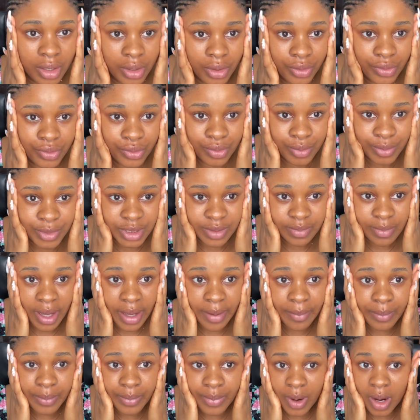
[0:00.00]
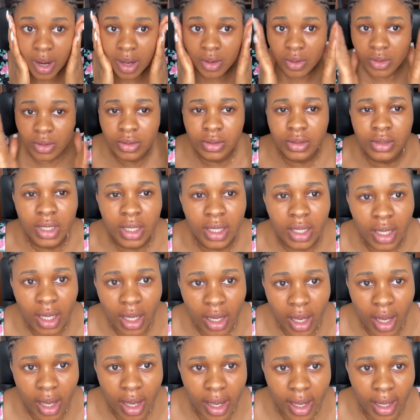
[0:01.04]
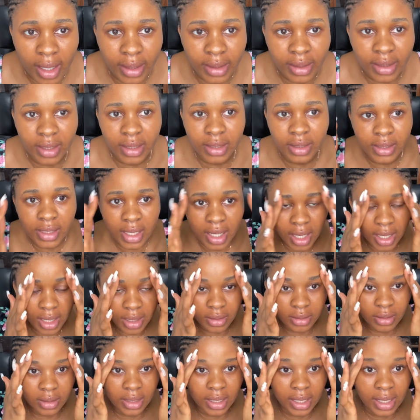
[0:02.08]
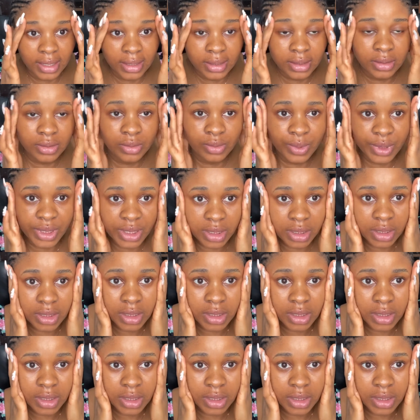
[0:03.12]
groomed my brows. I did that last week,